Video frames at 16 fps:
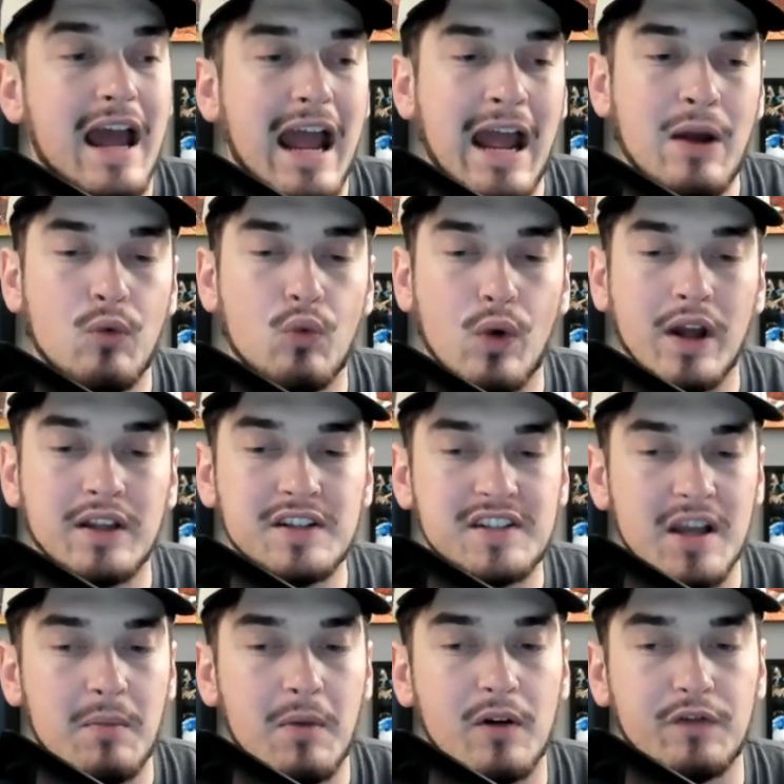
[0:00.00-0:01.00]
And when
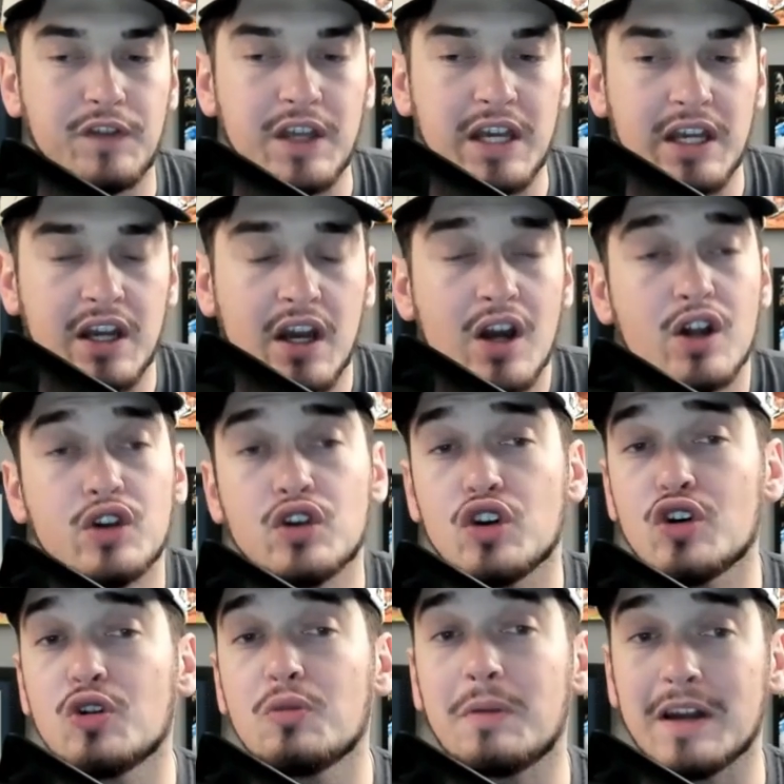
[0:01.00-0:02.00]
some of the
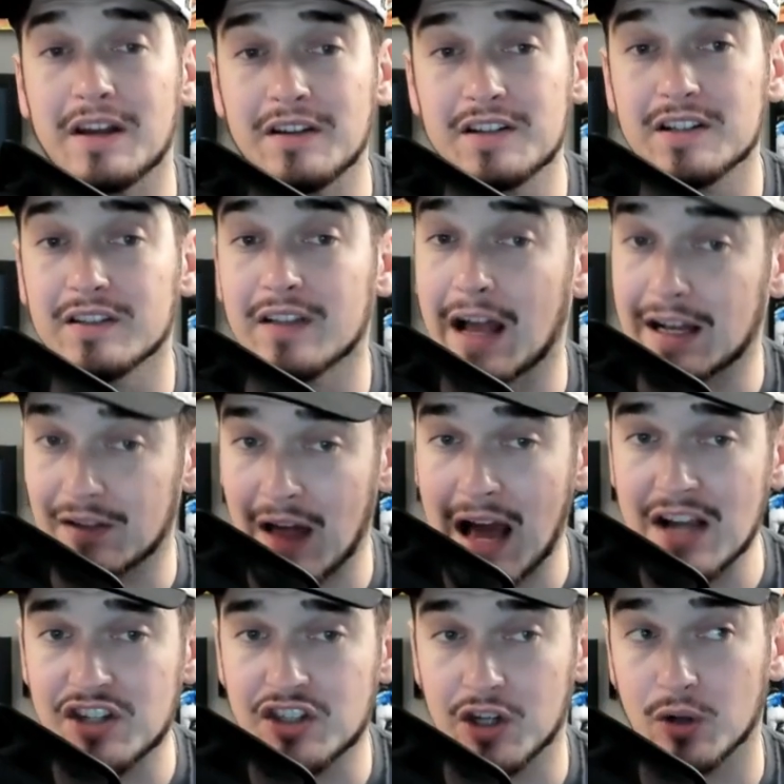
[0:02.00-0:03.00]
newbies, like
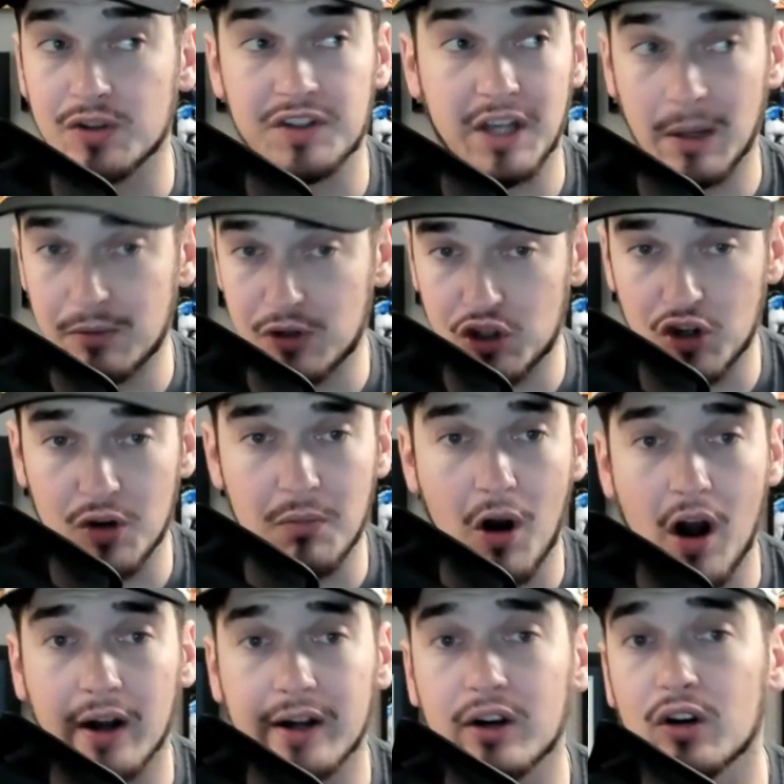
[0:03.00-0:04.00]
last year, Skip
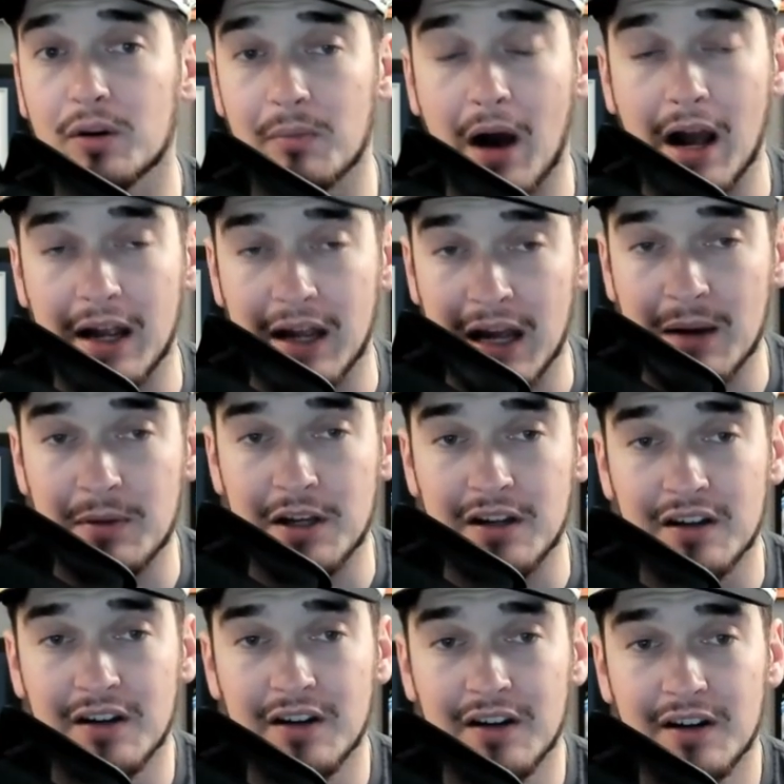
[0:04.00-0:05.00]
Schumacher in Miami,